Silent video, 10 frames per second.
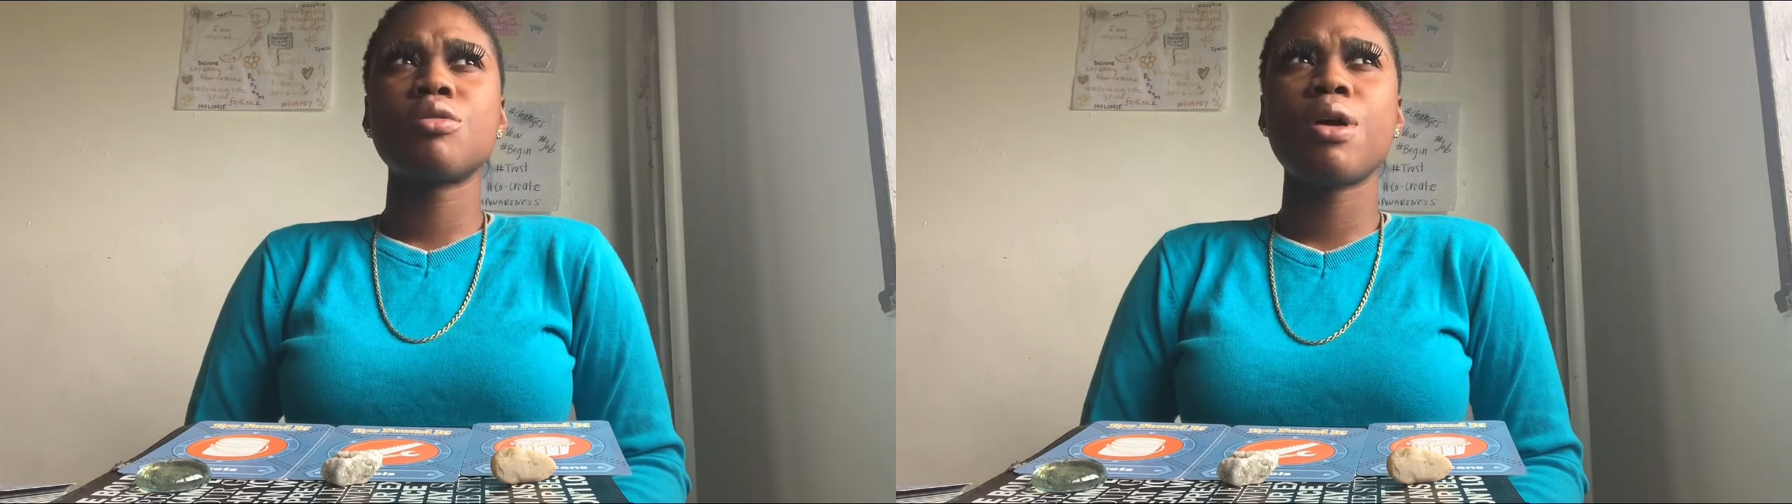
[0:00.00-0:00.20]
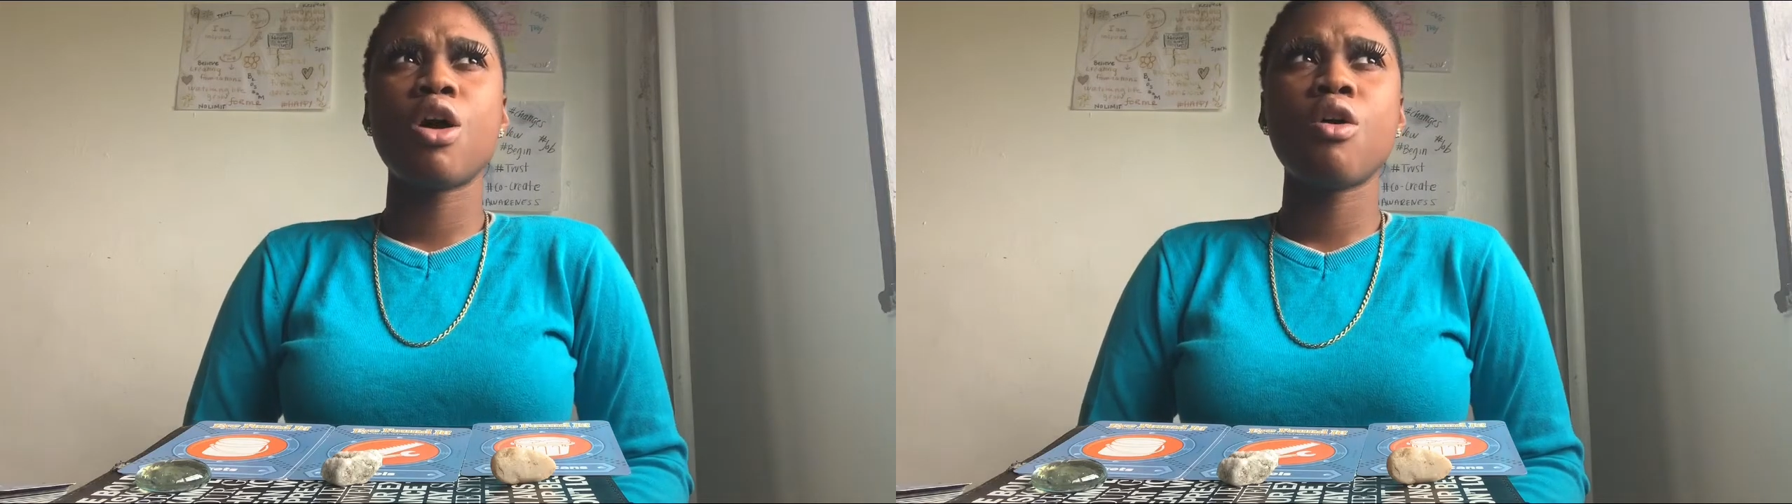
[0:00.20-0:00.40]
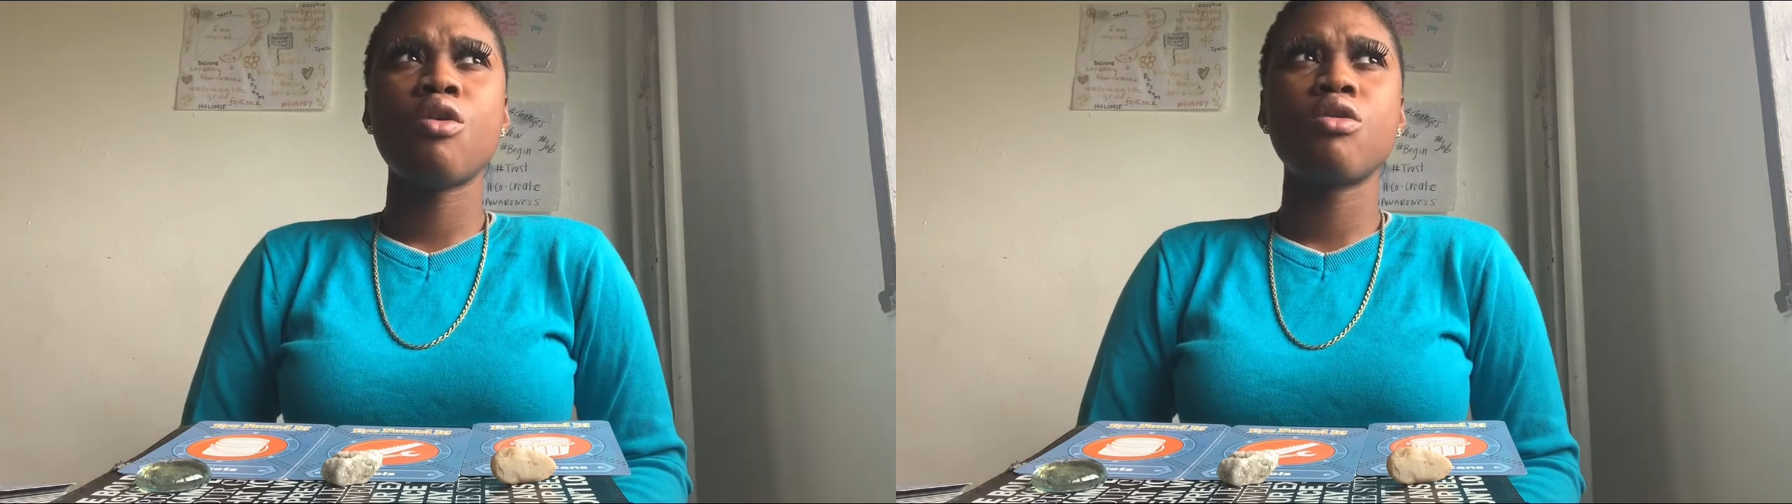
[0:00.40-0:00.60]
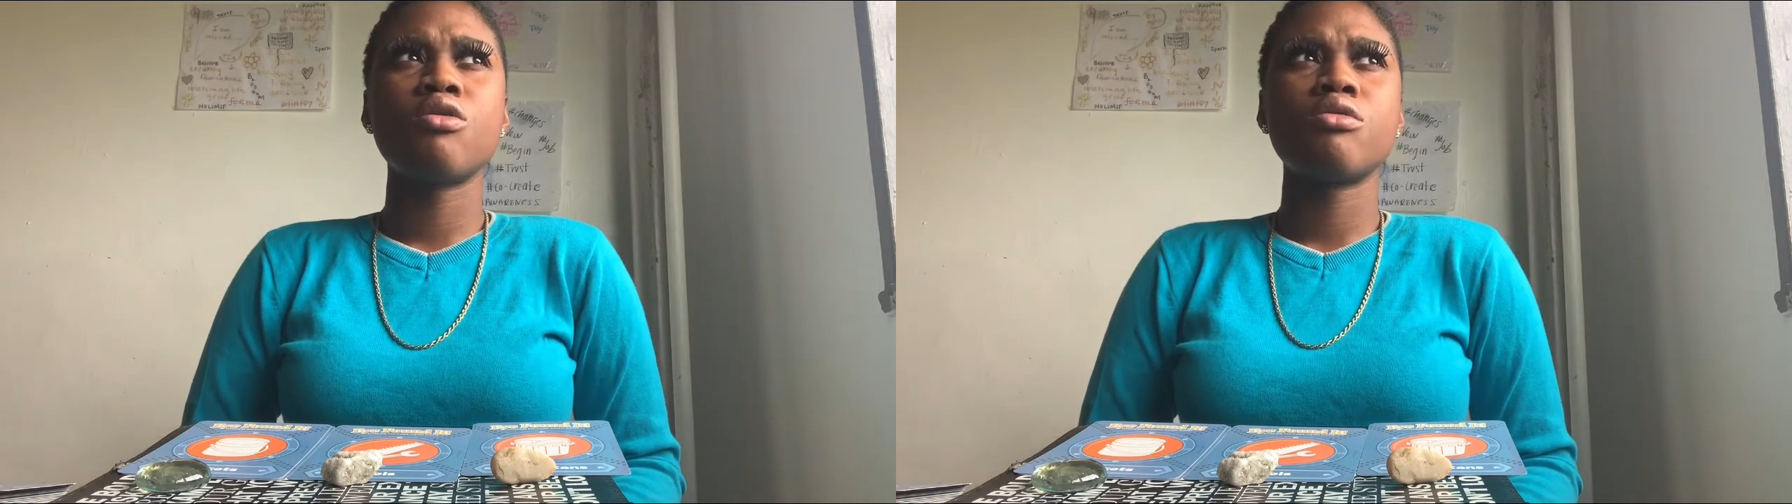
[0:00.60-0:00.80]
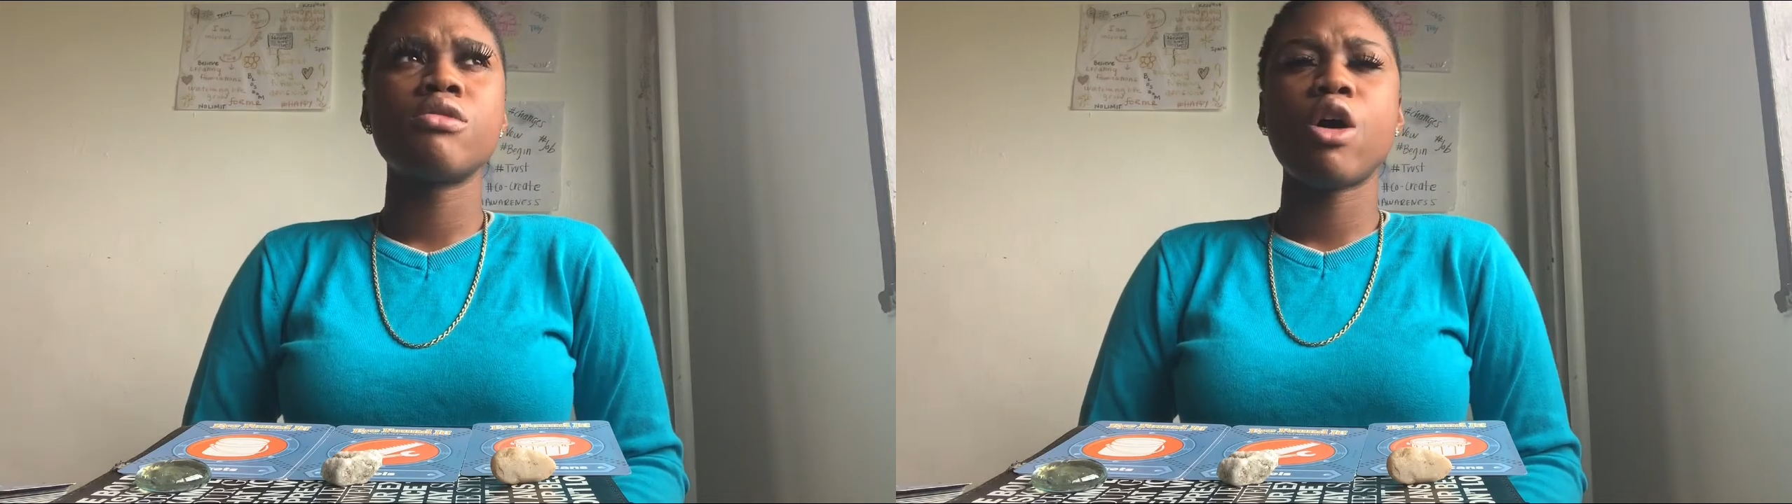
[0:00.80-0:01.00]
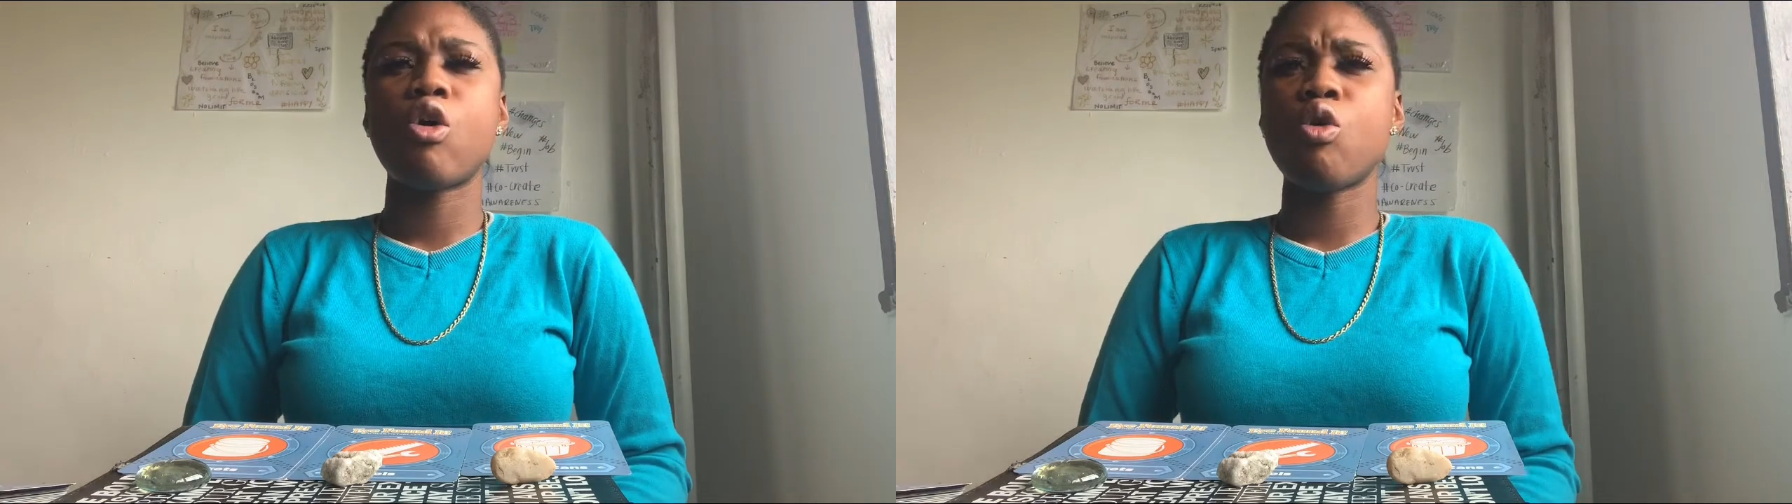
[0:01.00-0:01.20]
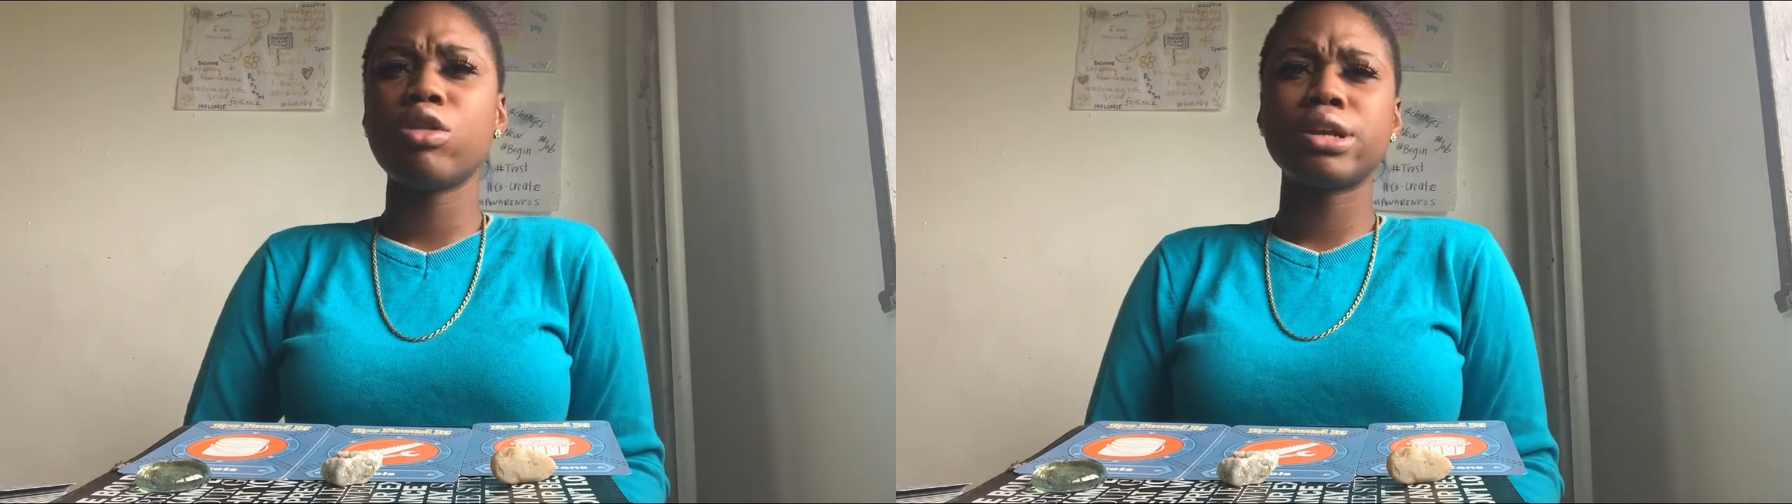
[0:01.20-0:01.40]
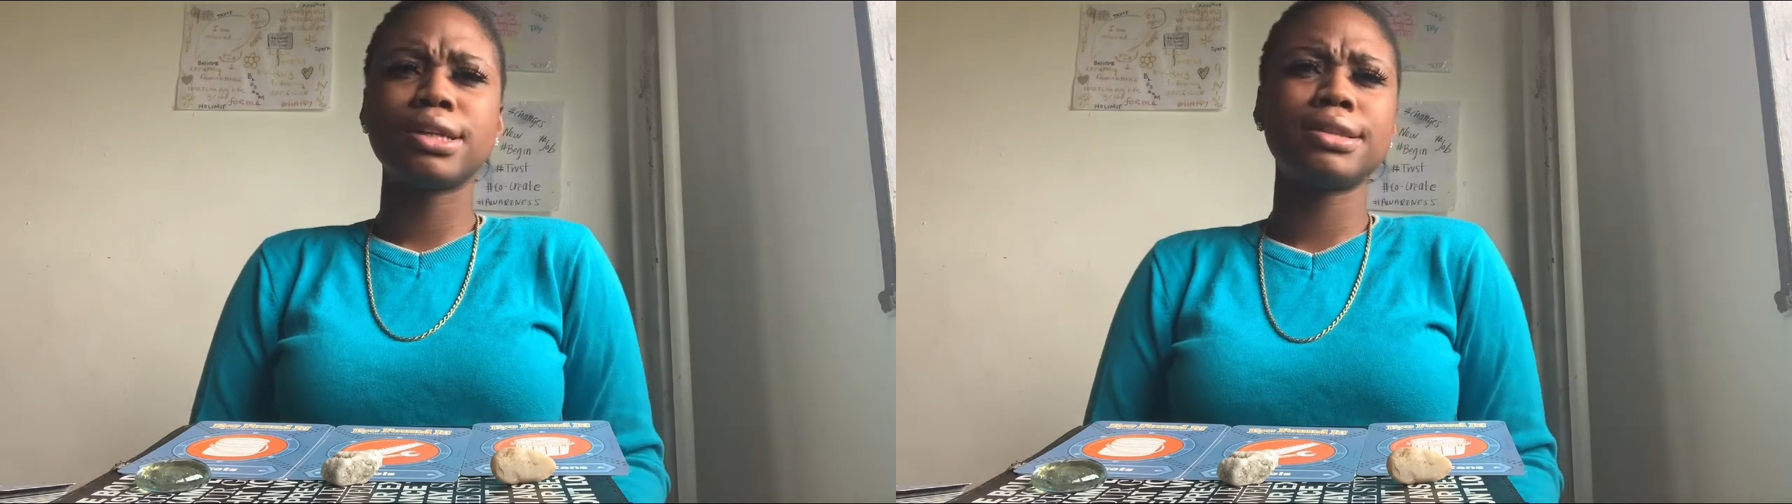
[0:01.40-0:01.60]
about
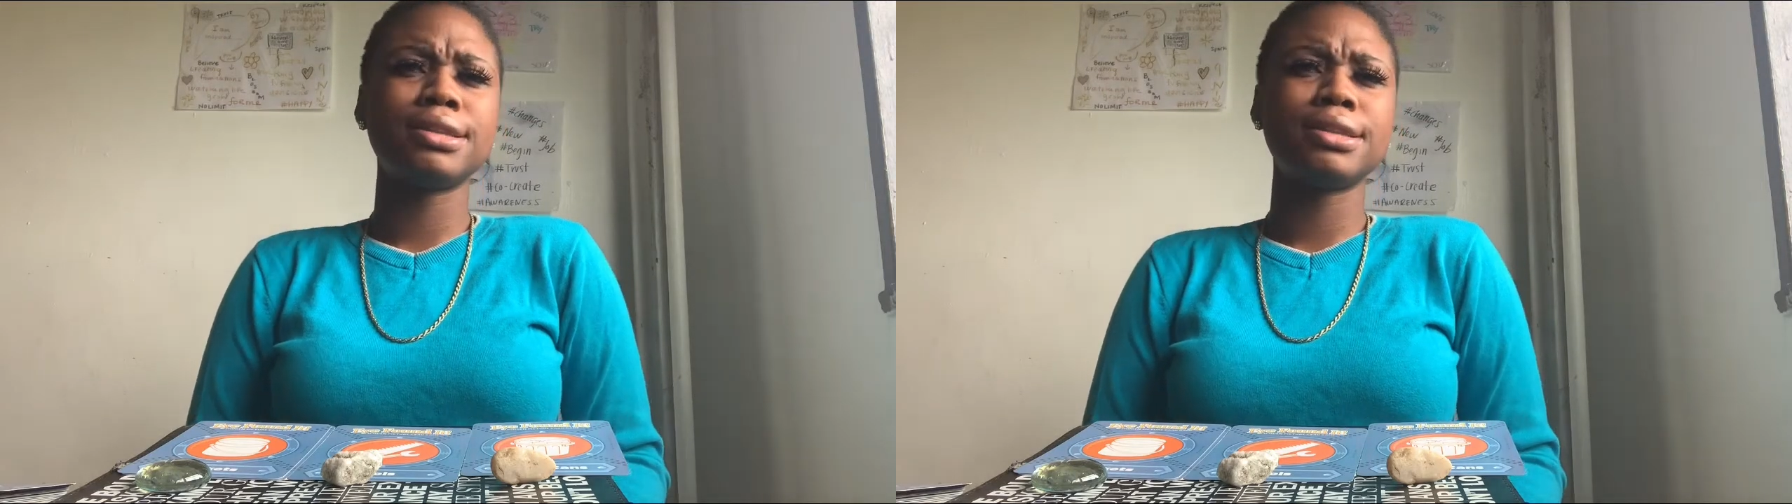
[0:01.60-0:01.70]
all of the